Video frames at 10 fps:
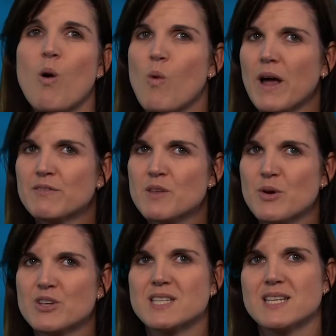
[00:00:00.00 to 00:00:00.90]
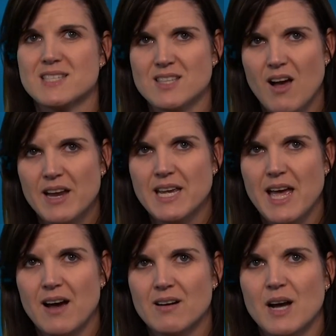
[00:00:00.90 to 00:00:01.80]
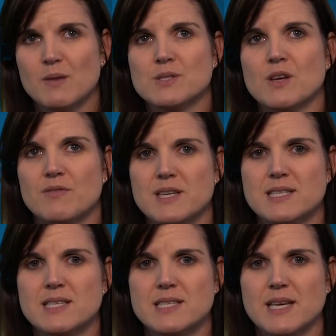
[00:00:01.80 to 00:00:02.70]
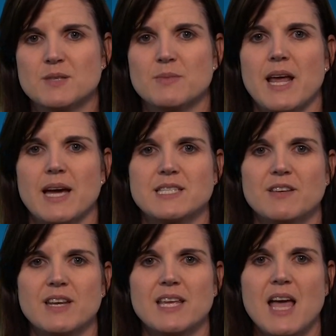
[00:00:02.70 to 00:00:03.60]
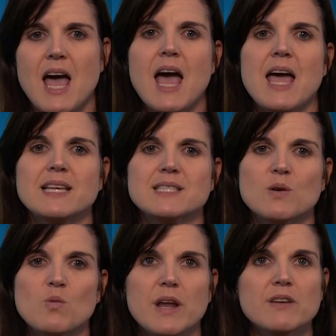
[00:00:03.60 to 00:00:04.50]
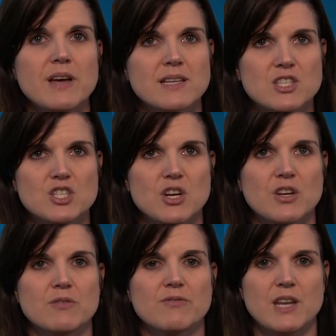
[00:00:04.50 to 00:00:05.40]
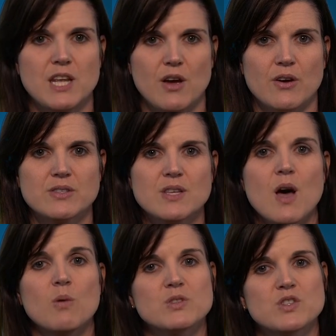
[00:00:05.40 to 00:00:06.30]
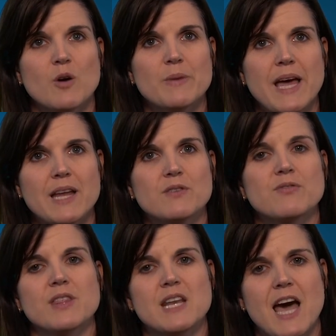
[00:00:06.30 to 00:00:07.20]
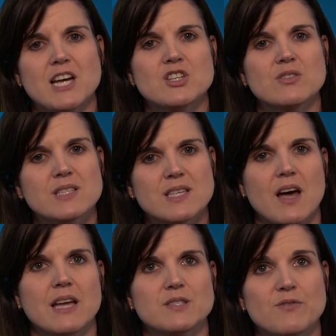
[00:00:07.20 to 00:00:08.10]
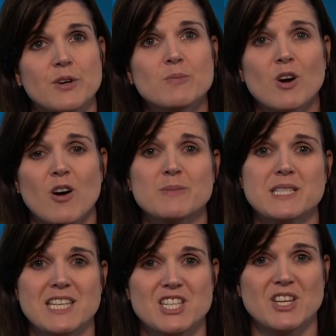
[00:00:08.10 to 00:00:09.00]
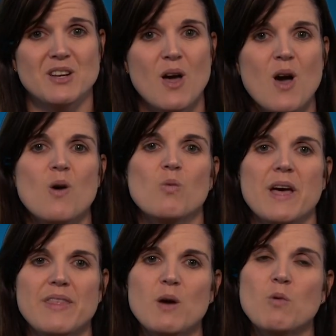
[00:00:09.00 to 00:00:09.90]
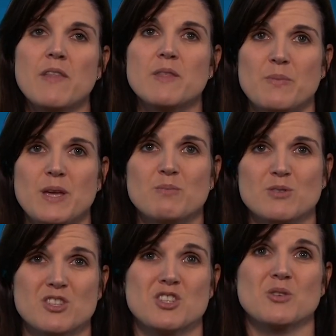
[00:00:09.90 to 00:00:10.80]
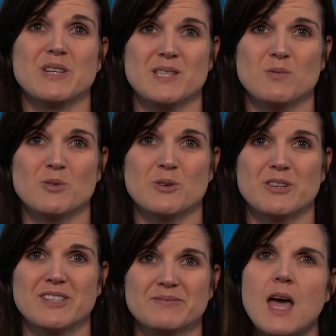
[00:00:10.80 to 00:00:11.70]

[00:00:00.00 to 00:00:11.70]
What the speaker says: One of the most exciting outcomes of this assessment activity is that one of our student videos was nominated for the National Science Film Competition, where they won the People's Choice Award.